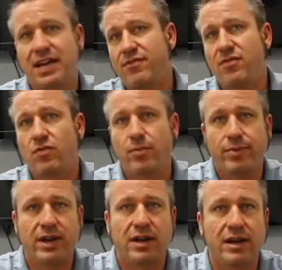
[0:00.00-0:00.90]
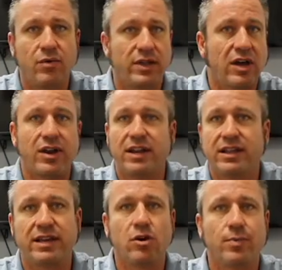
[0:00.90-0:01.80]
have everyone bid on it without
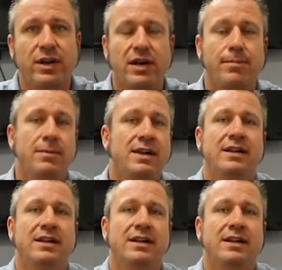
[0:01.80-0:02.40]
anything opened up,